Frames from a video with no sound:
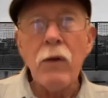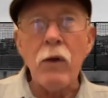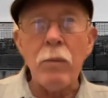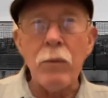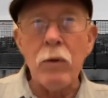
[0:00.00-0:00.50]

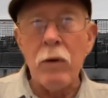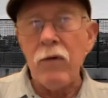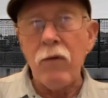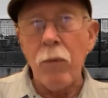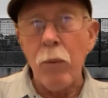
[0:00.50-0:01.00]
the
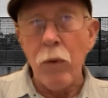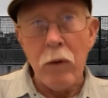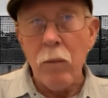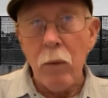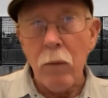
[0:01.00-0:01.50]
communities of the
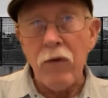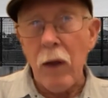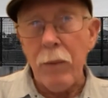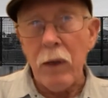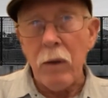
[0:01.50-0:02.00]
border and what was
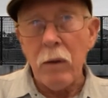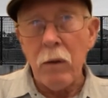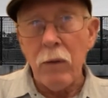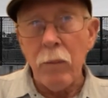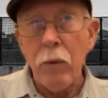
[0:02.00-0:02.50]
happening
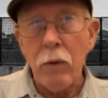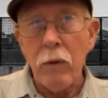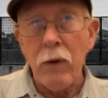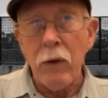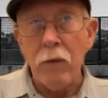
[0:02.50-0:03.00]
on the border there.